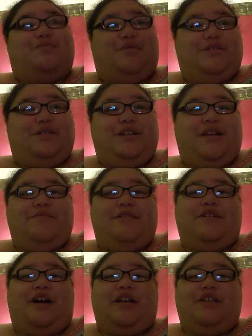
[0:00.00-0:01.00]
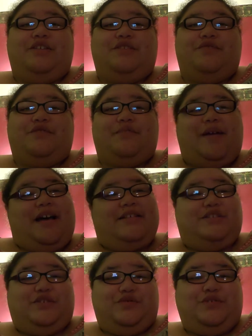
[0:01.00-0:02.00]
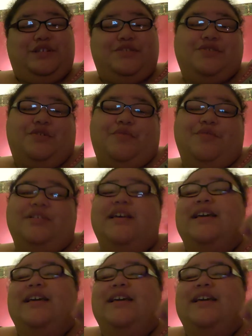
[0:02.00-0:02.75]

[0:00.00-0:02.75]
person I've been talking to for the past 2 years almost.